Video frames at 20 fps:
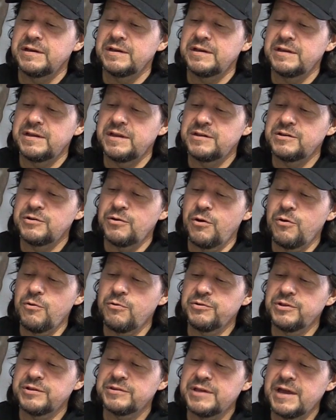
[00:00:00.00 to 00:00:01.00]
And then you
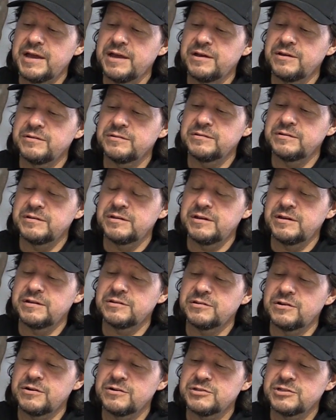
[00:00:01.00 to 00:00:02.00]
hold it down, and
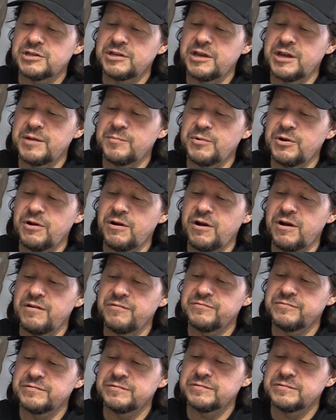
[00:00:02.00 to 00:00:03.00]
it turns the camera off.